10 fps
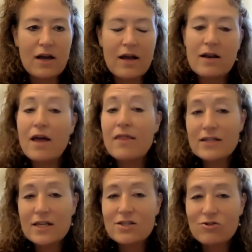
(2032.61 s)
and
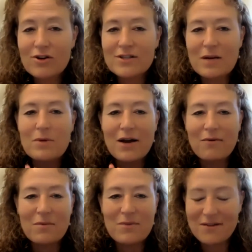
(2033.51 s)
that's a strong statement, I
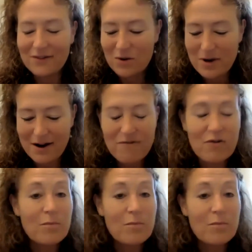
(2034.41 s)
want to be a little bit careful,